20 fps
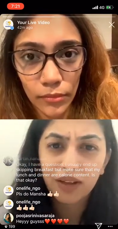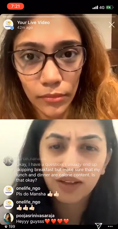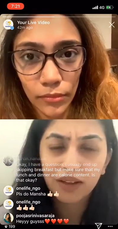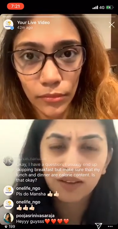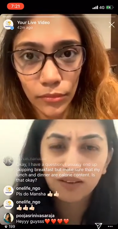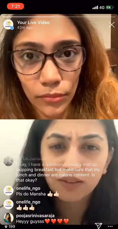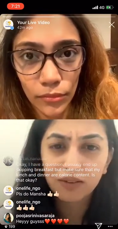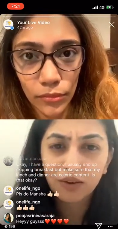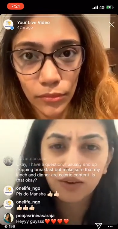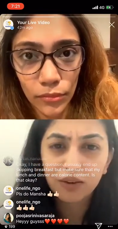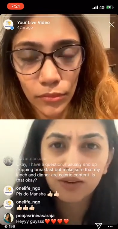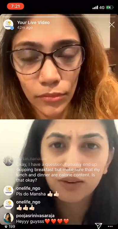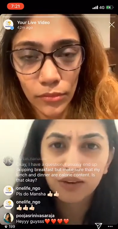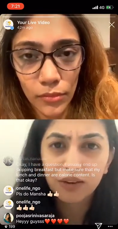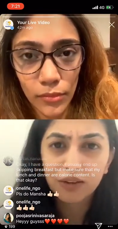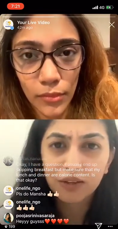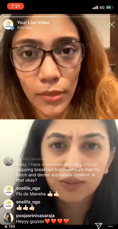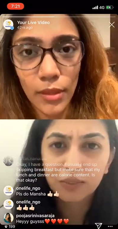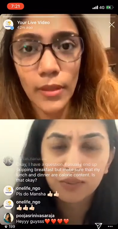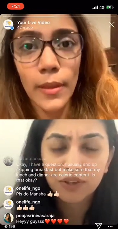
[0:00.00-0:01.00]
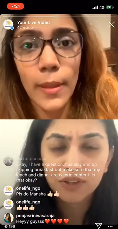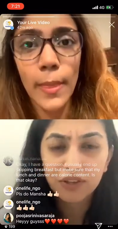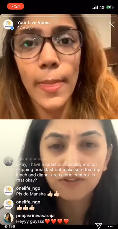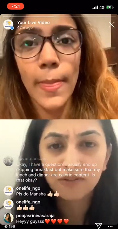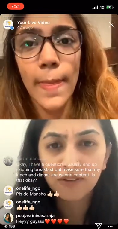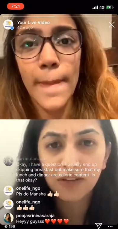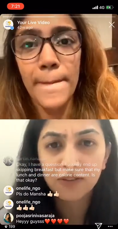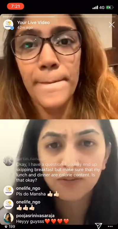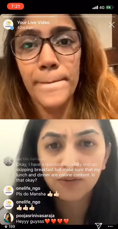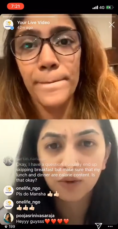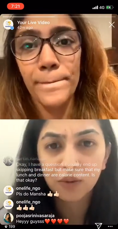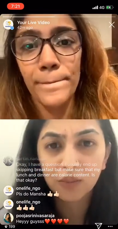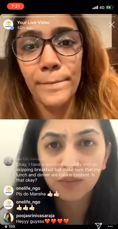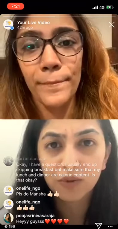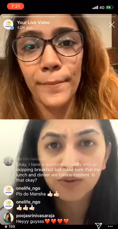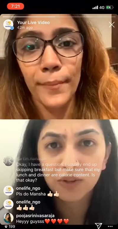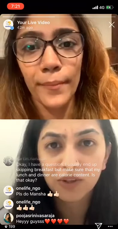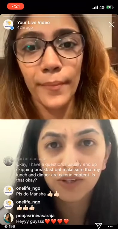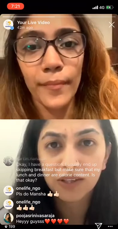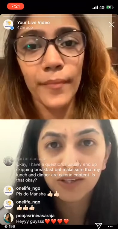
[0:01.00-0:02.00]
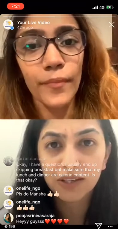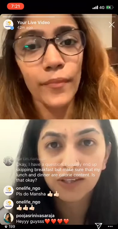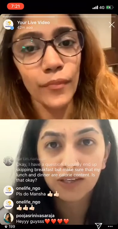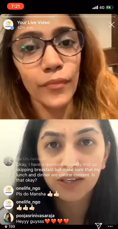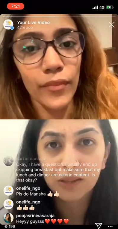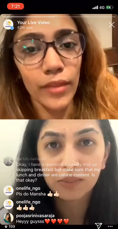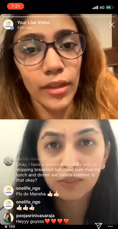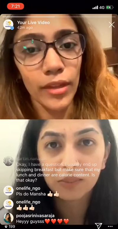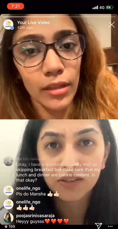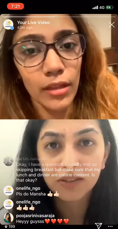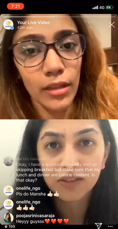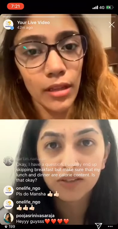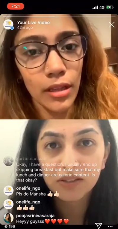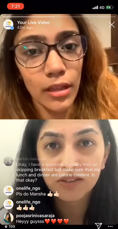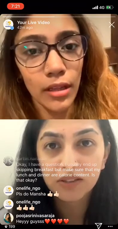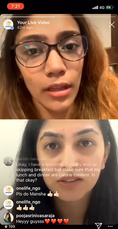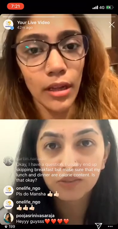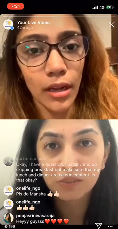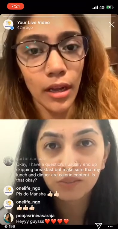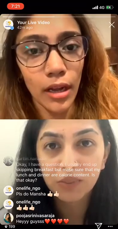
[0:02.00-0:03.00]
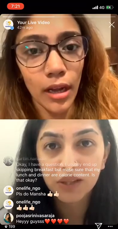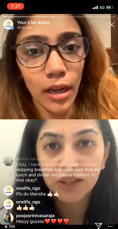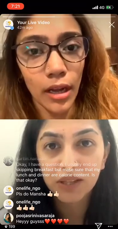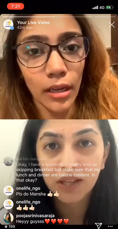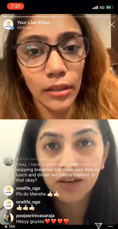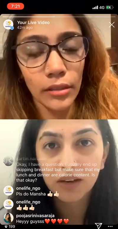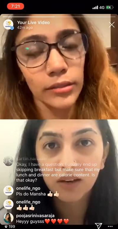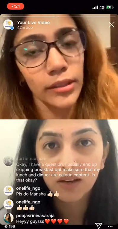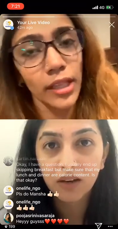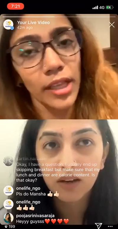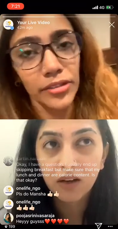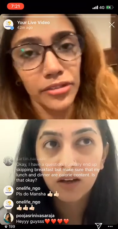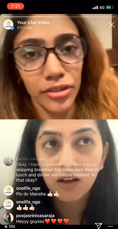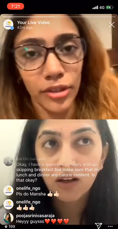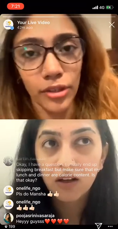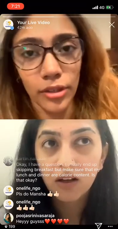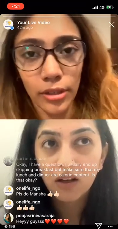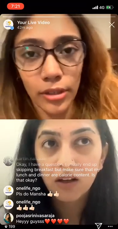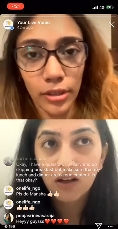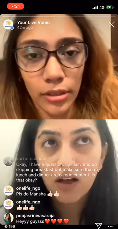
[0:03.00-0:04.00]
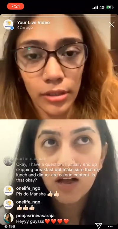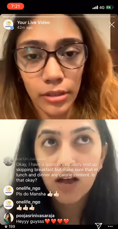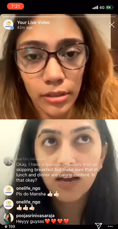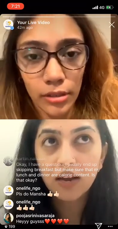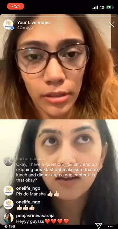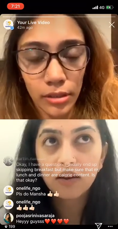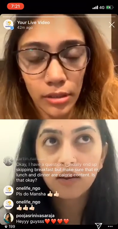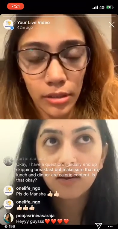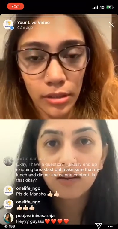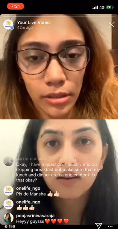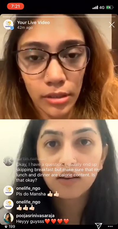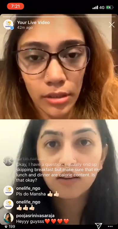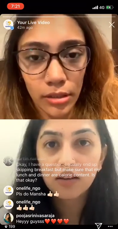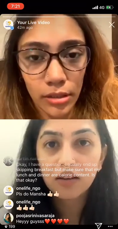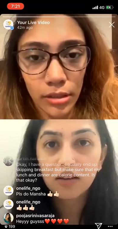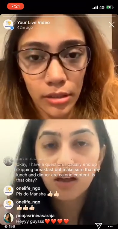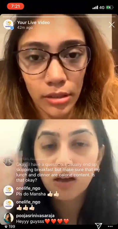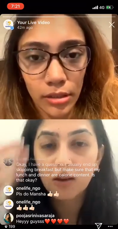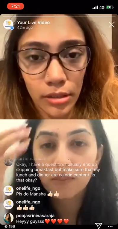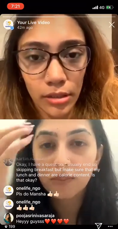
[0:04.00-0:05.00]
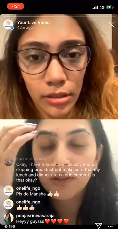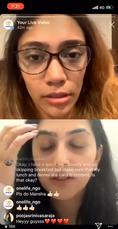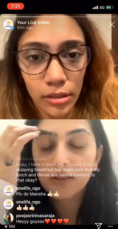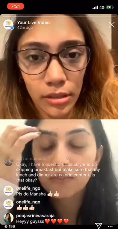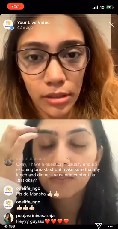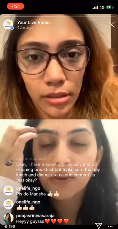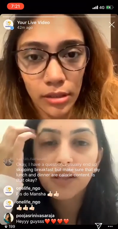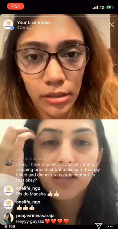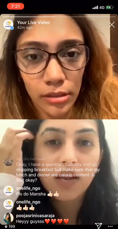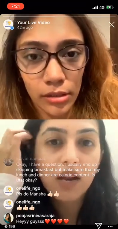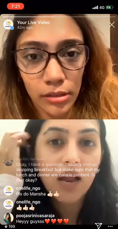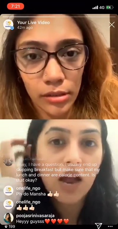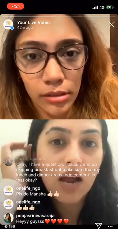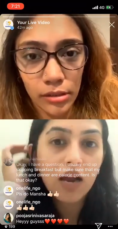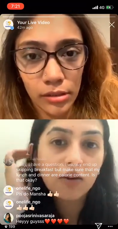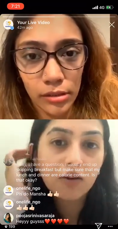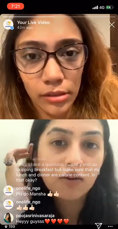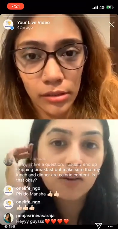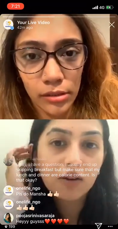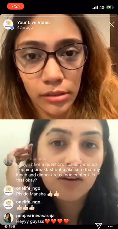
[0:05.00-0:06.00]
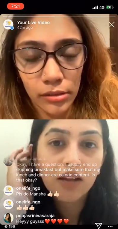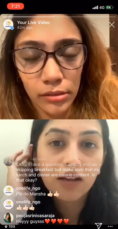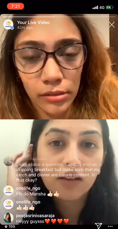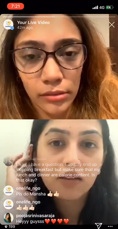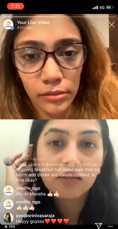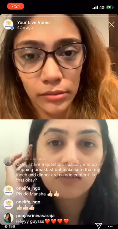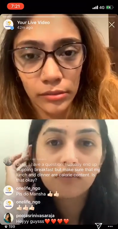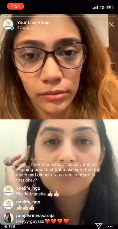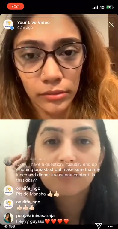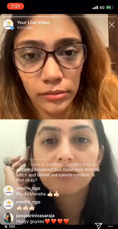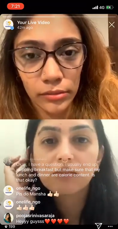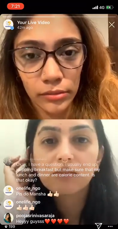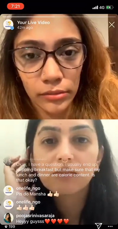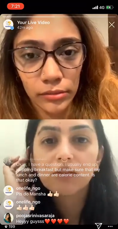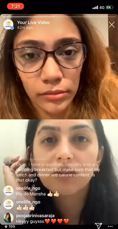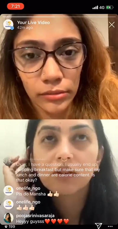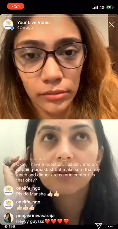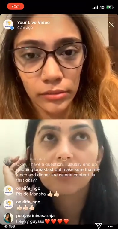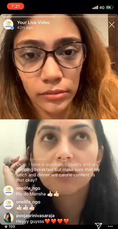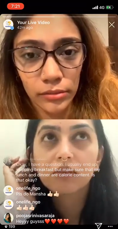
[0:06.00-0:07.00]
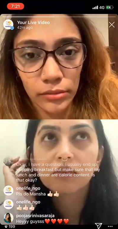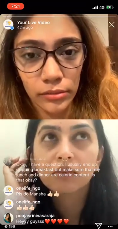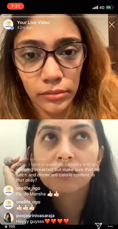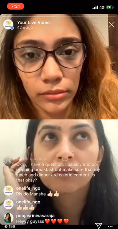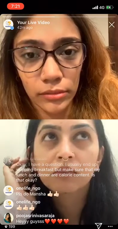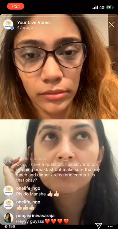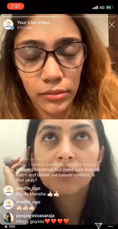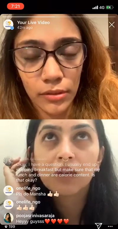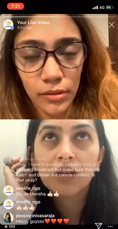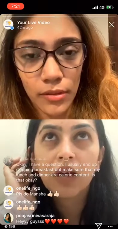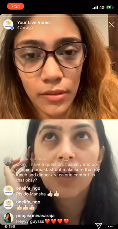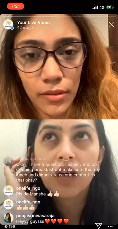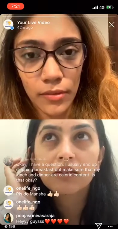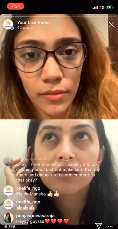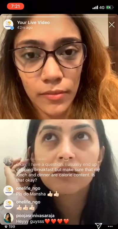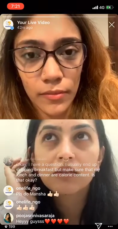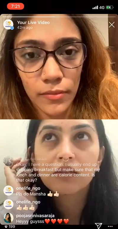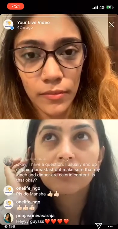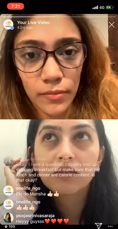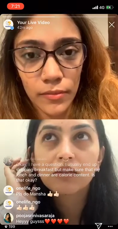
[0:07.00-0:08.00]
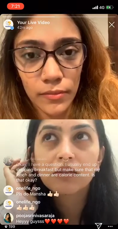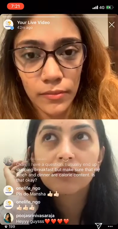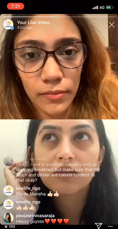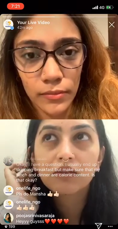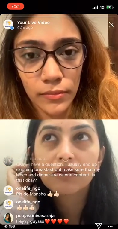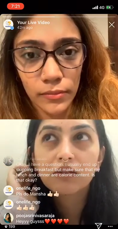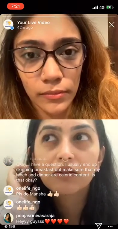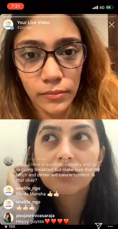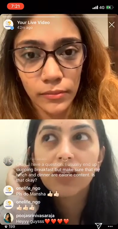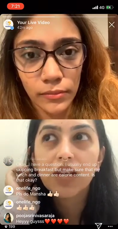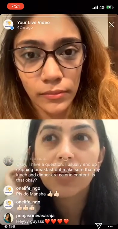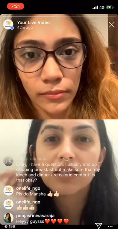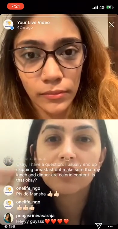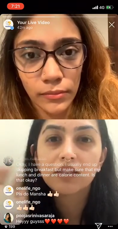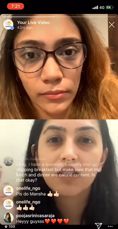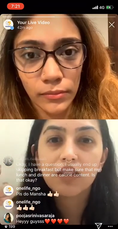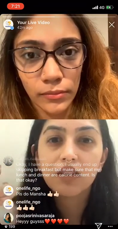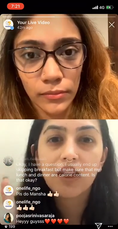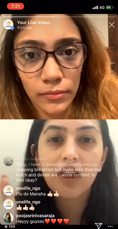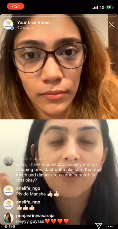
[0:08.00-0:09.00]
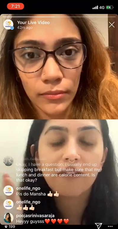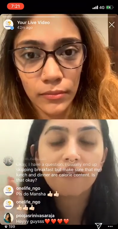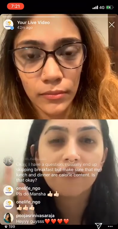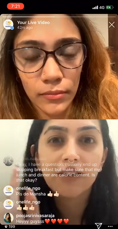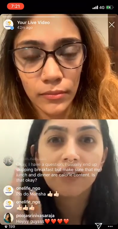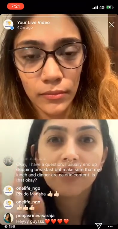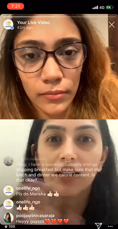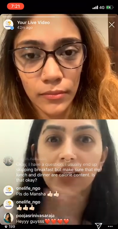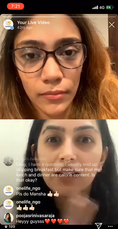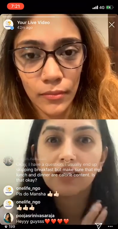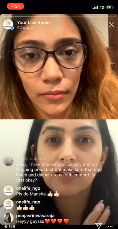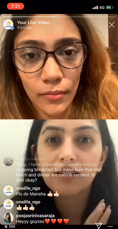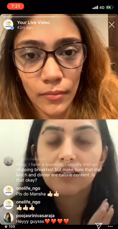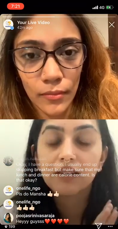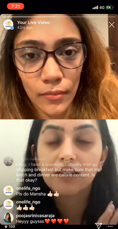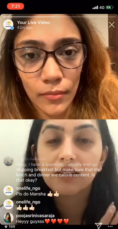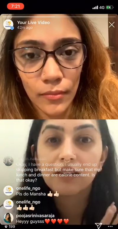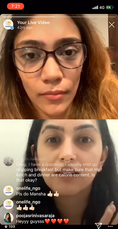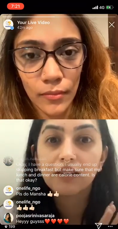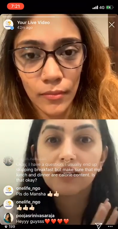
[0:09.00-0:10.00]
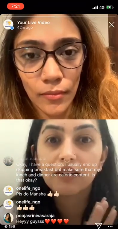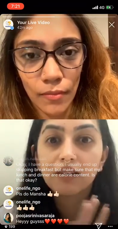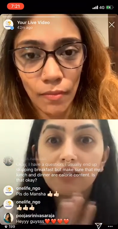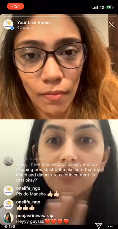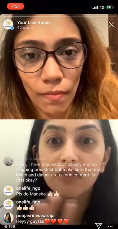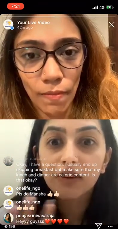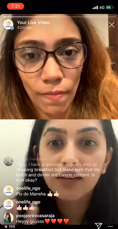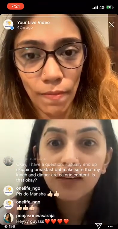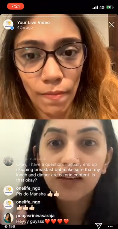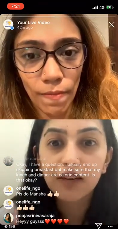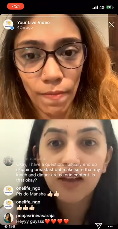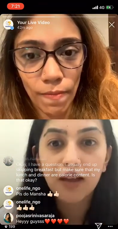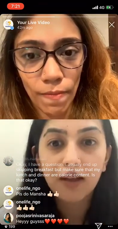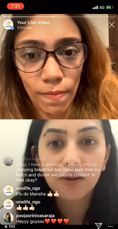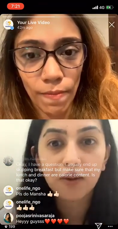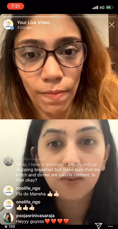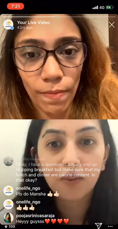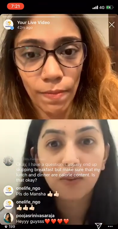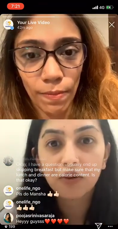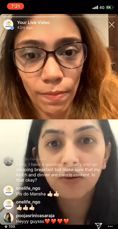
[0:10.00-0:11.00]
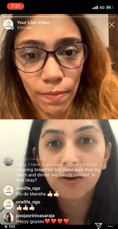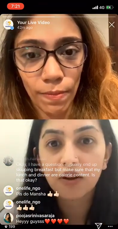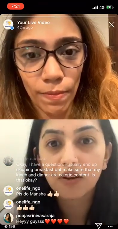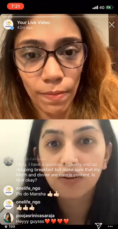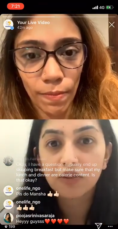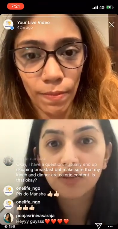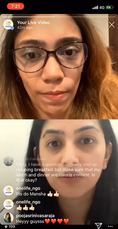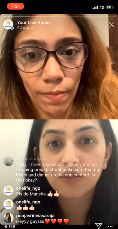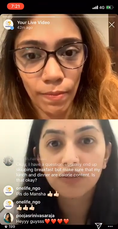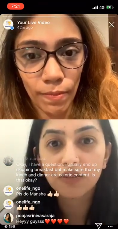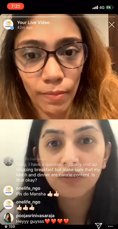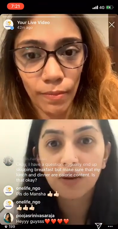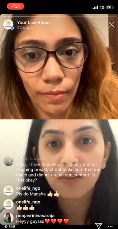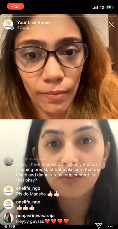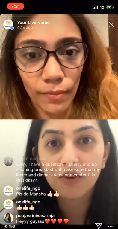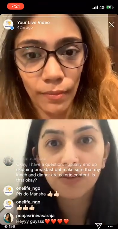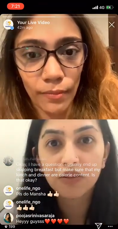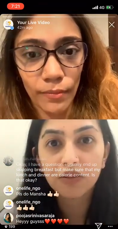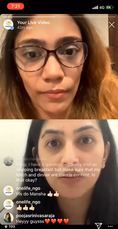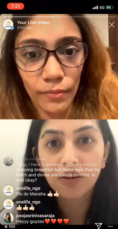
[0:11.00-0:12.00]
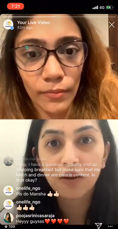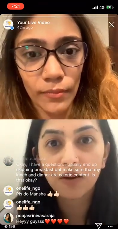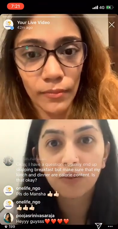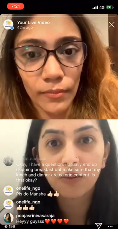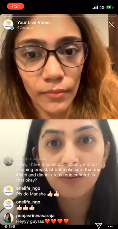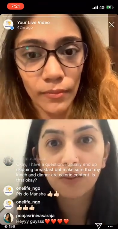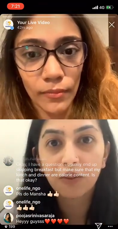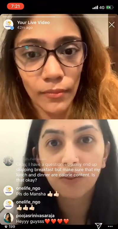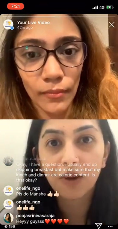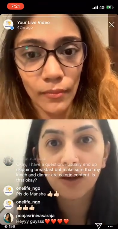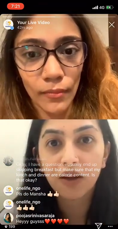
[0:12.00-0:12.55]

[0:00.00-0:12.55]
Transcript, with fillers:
Speaker 1: on an intermittent fast almost on a daily basis but uh-huh, then that's good. i yeah but but then i don't know like um, last yesterday I felt like really like low on energy for some reason. I don't know why.